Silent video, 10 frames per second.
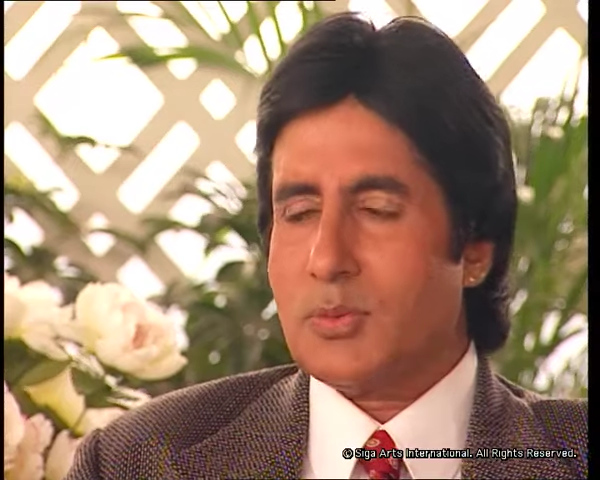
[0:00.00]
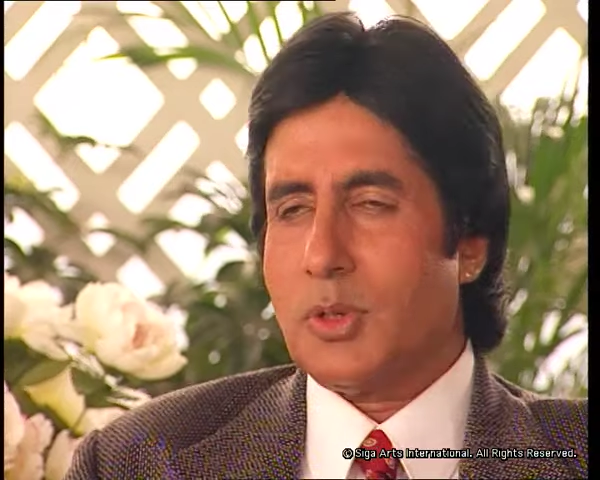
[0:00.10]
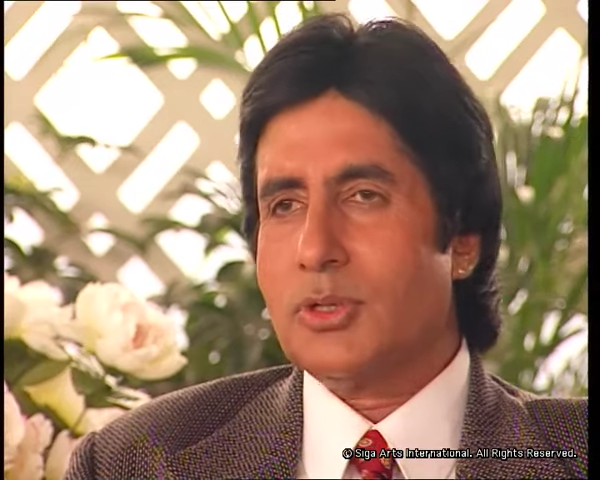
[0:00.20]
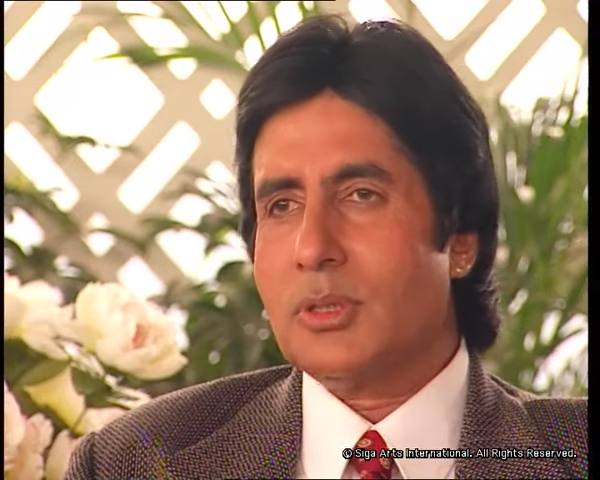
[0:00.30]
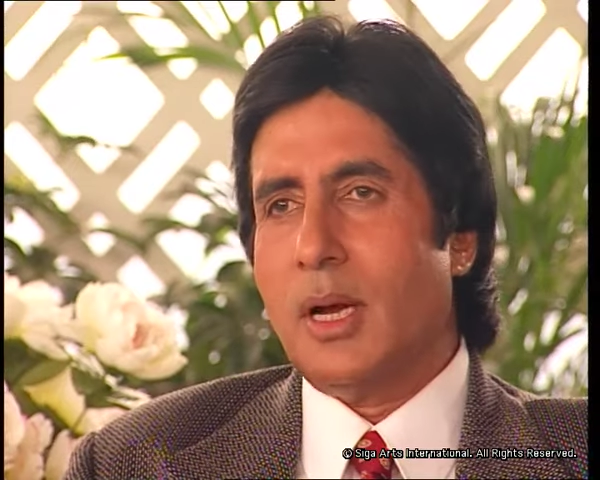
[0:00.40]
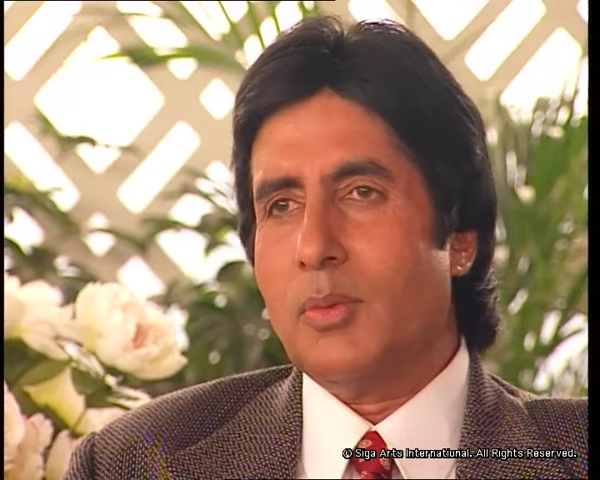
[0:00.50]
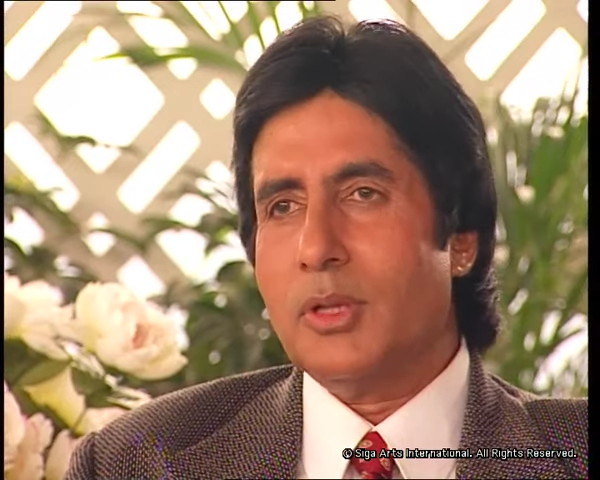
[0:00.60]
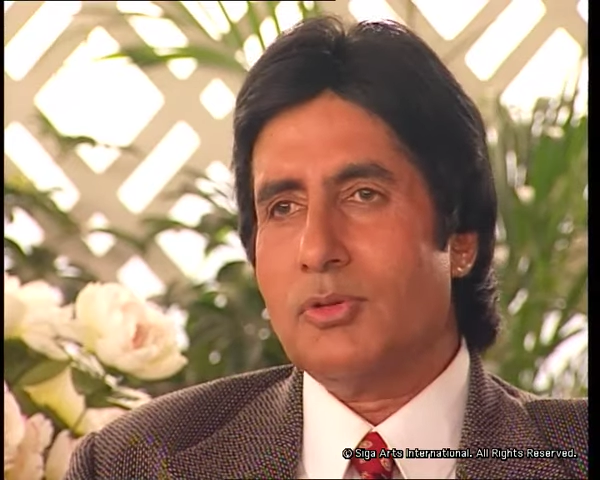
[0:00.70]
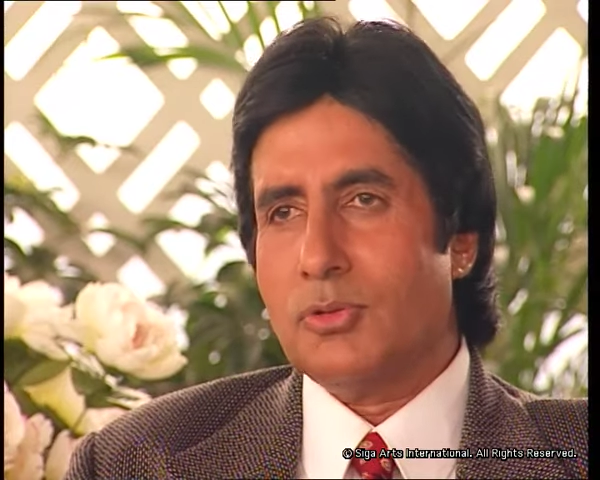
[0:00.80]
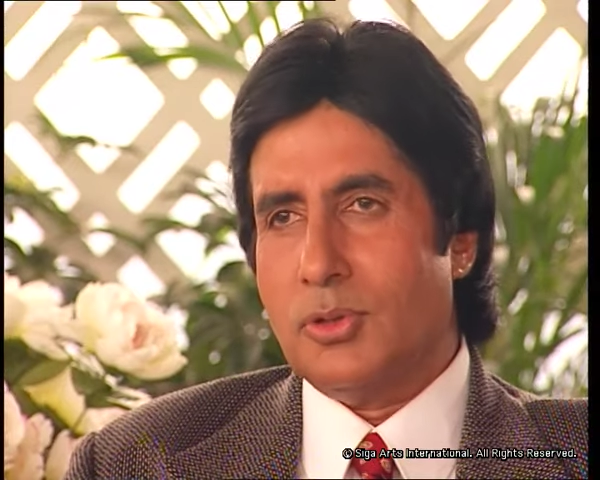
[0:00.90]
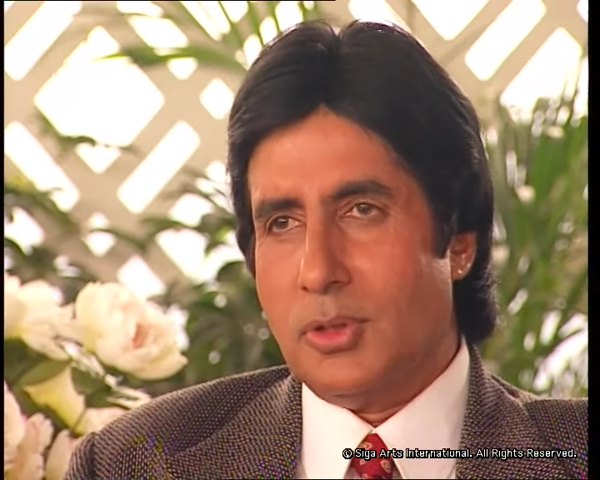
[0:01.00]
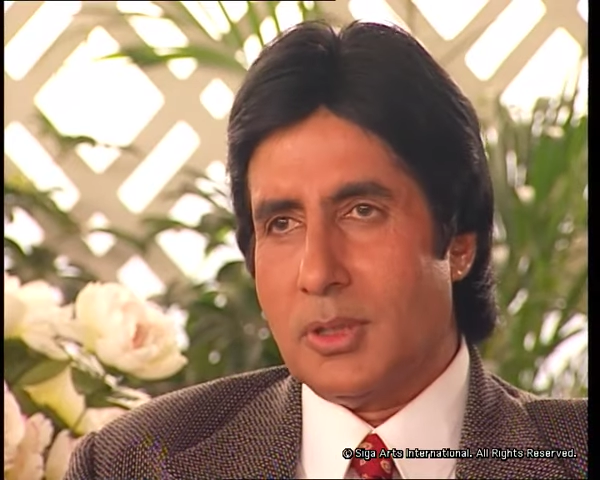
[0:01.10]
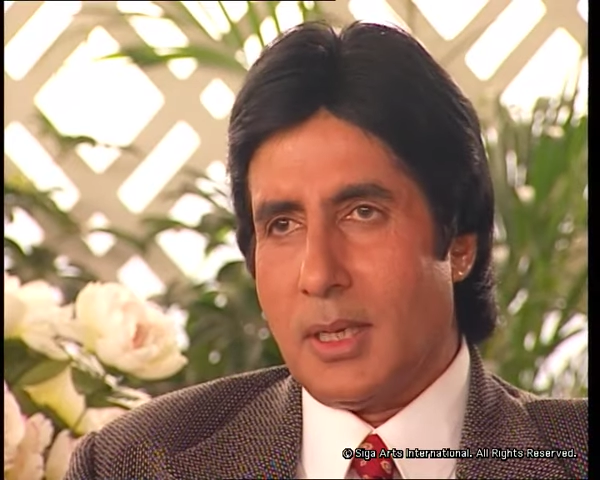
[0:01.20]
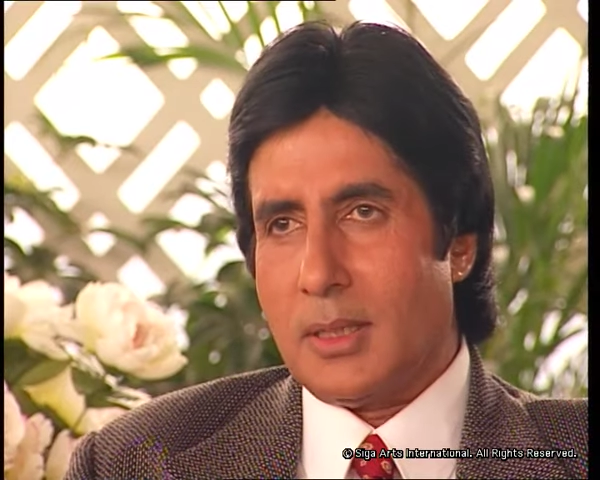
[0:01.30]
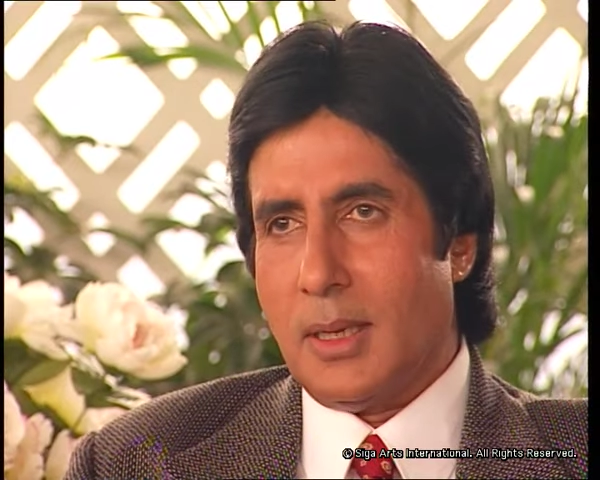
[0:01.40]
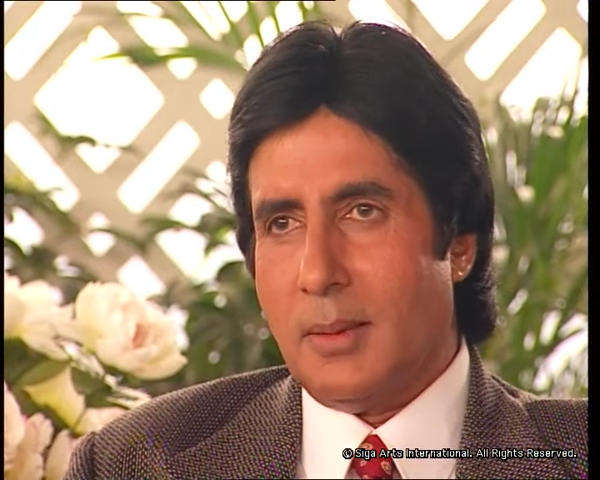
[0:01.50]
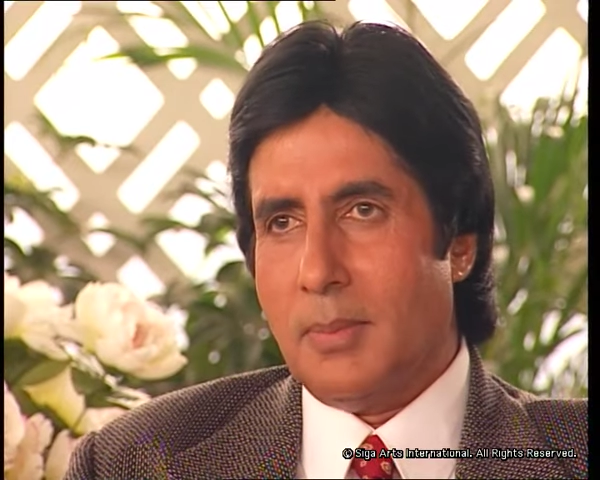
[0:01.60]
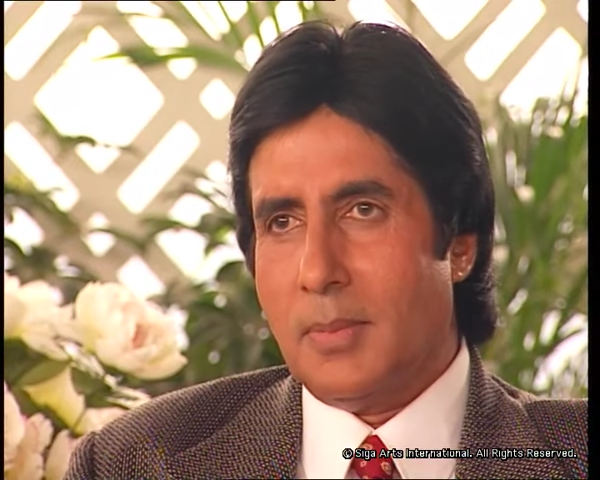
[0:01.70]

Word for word: what I went through during that time.